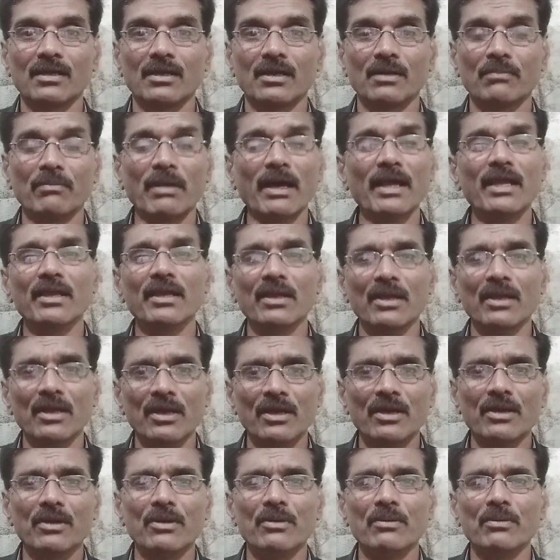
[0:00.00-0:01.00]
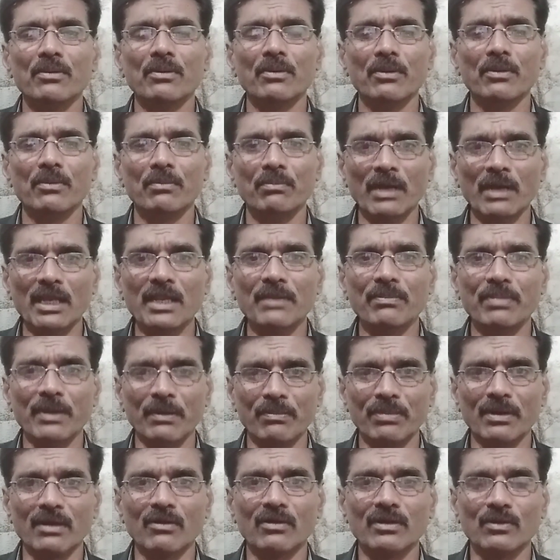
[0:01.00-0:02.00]
by many
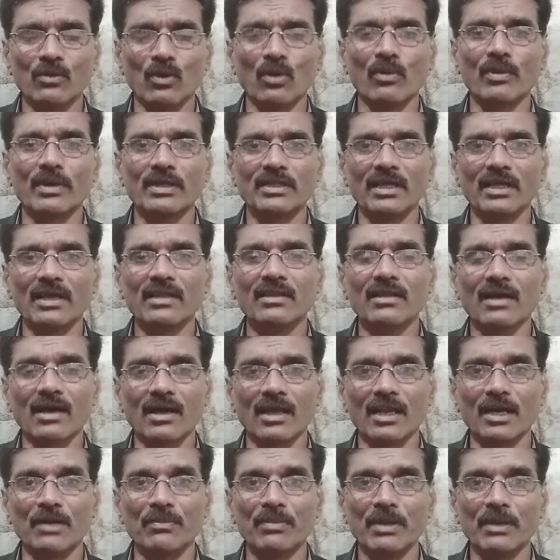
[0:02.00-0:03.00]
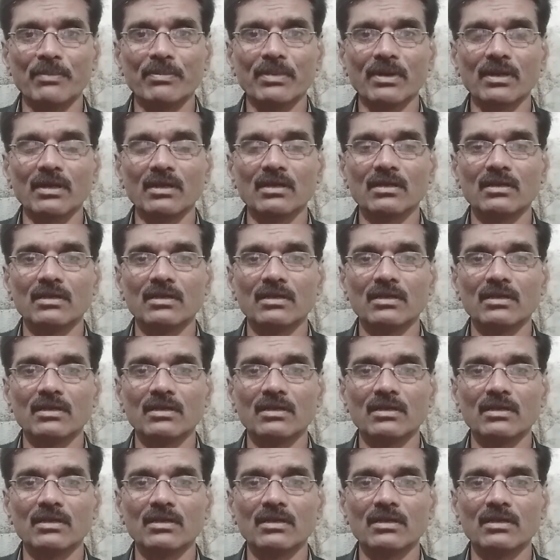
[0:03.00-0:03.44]
people over there, the colored people.